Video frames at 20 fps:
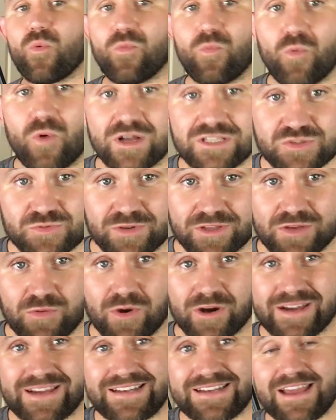What's really
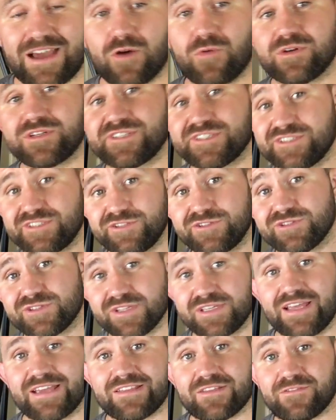working now, which is
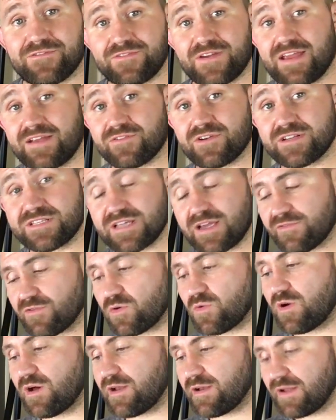usually like the favorite to
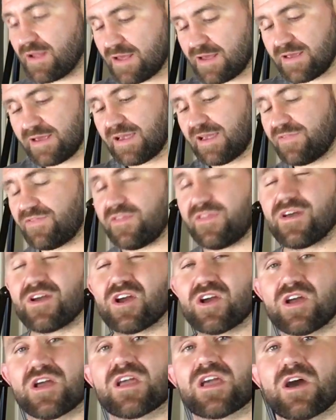everyone, and then the
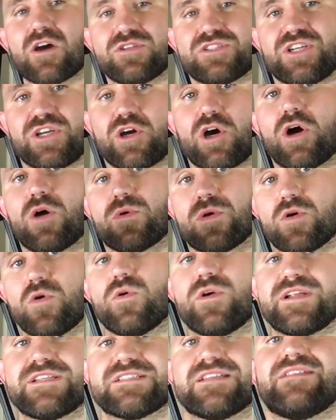coaching call
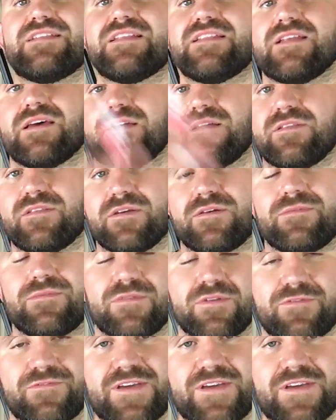recordings, and then the